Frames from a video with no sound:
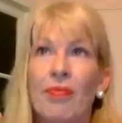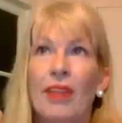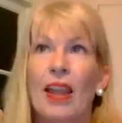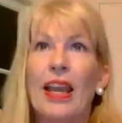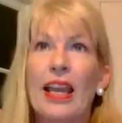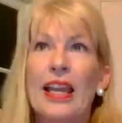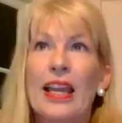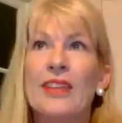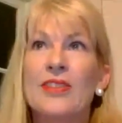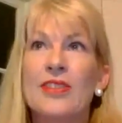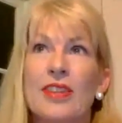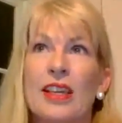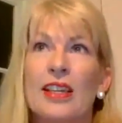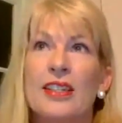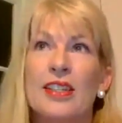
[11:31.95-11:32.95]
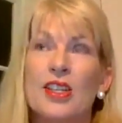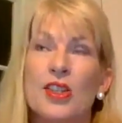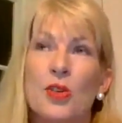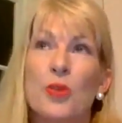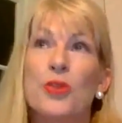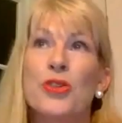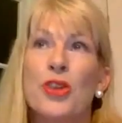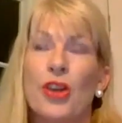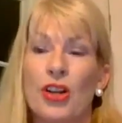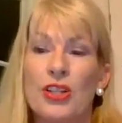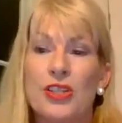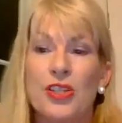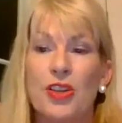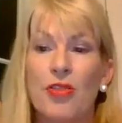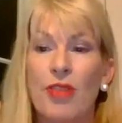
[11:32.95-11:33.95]
is also a
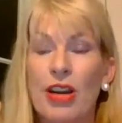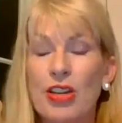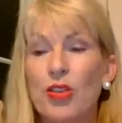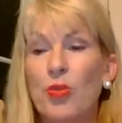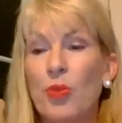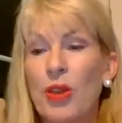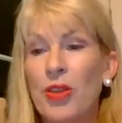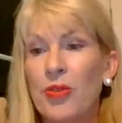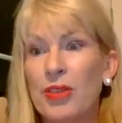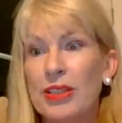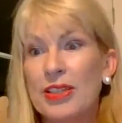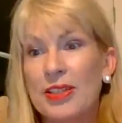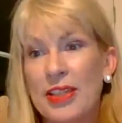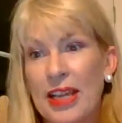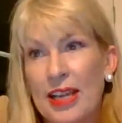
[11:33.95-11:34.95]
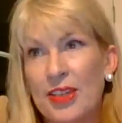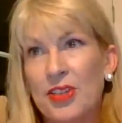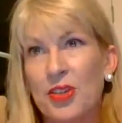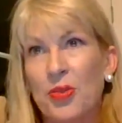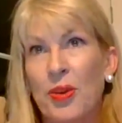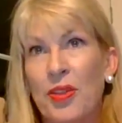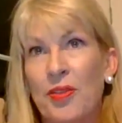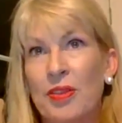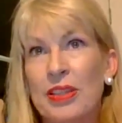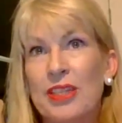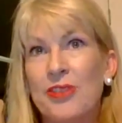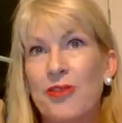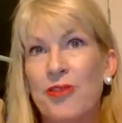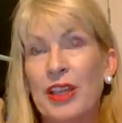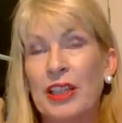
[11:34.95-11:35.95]
consideration, whether it's text or whether it's
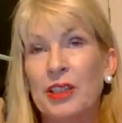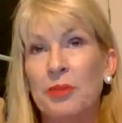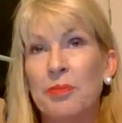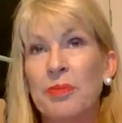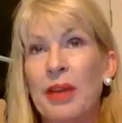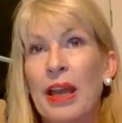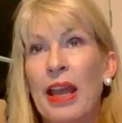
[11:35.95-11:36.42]
film,